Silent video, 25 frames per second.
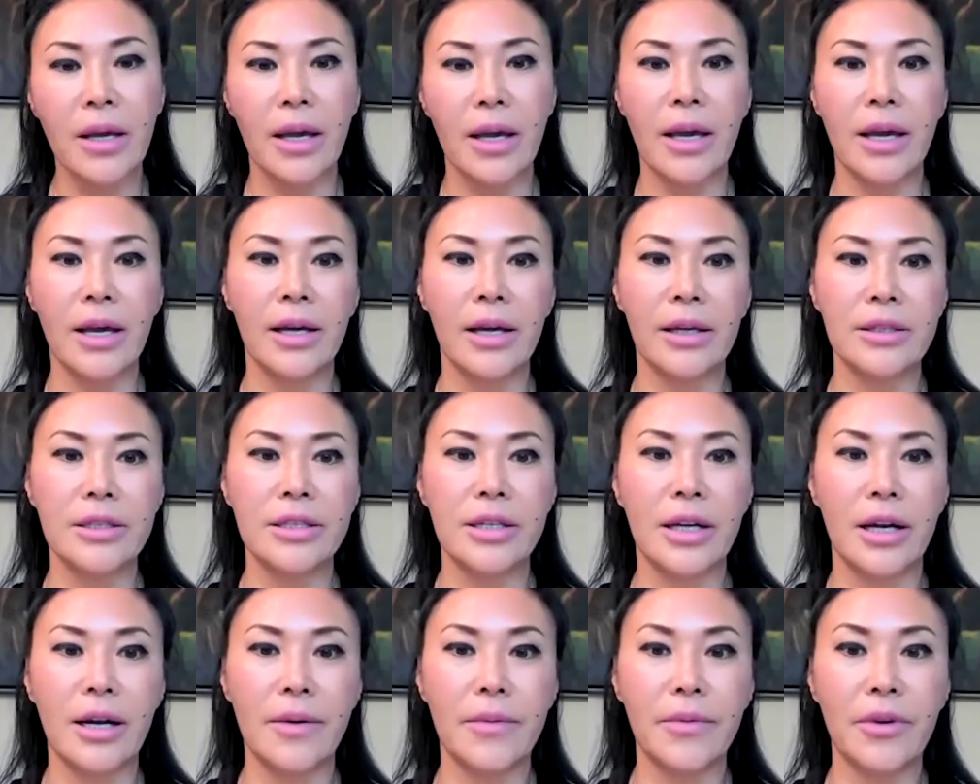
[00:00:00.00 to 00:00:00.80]

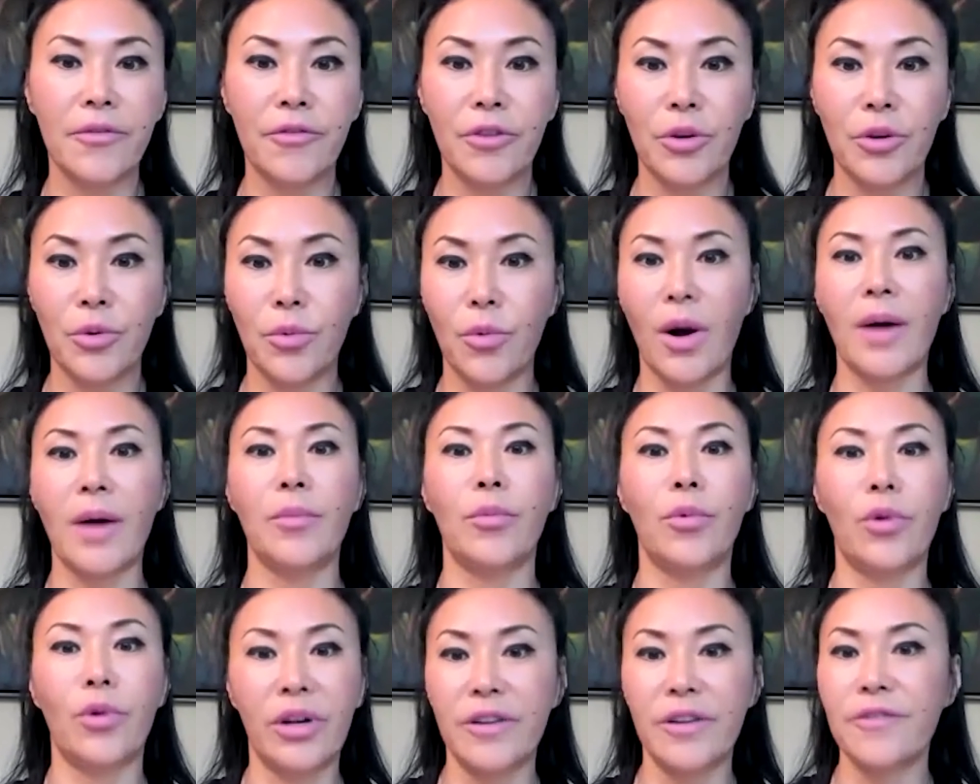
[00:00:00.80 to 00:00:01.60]
And if you
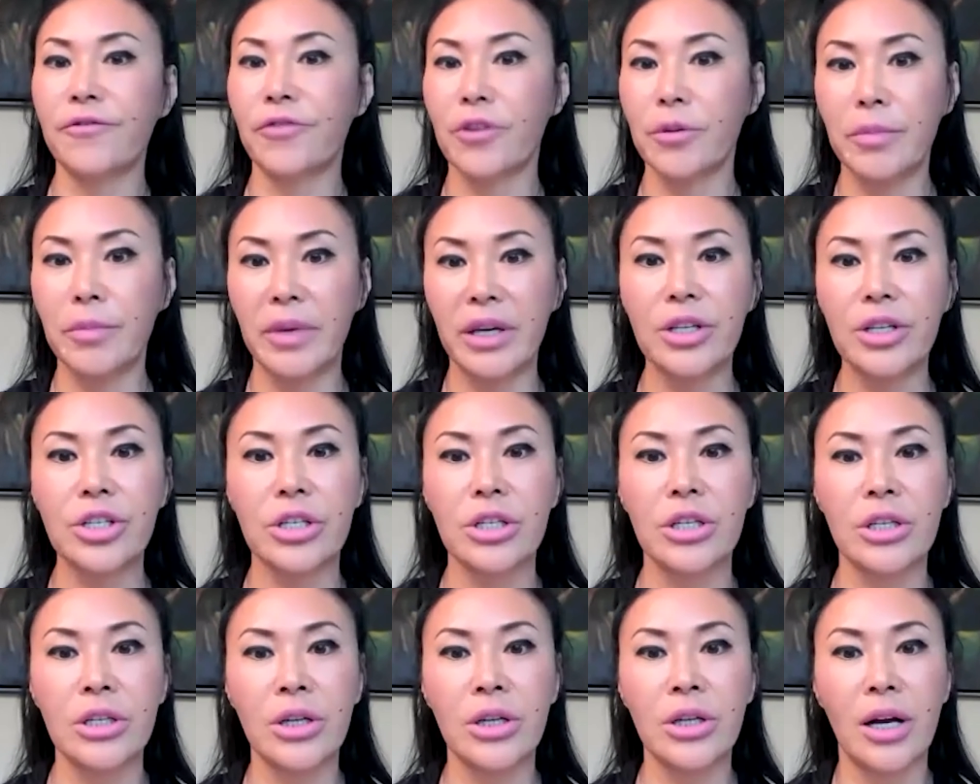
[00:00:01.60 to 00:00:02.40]
want more
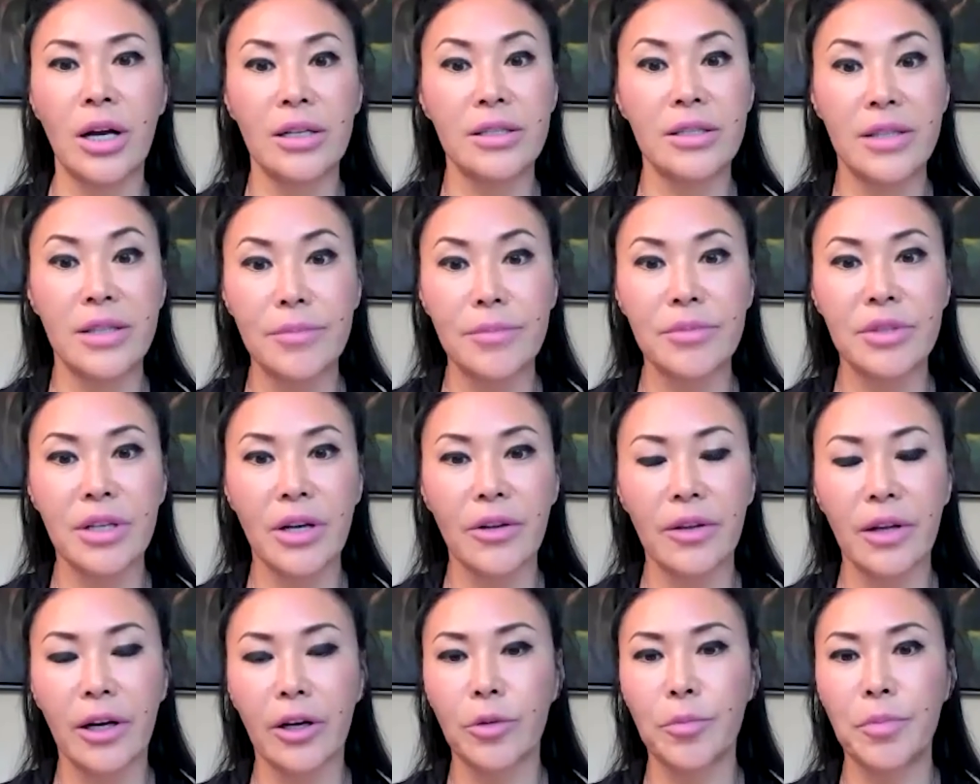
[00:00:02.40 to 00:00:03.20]
information on stem
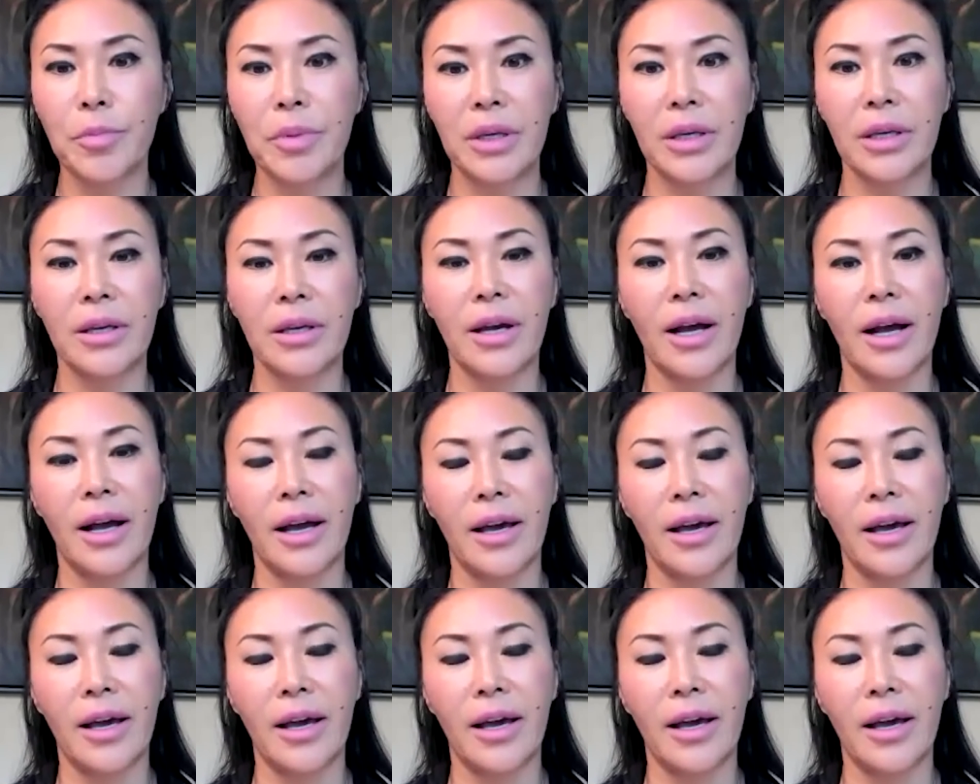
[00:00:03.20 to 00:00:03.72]
cell therapy,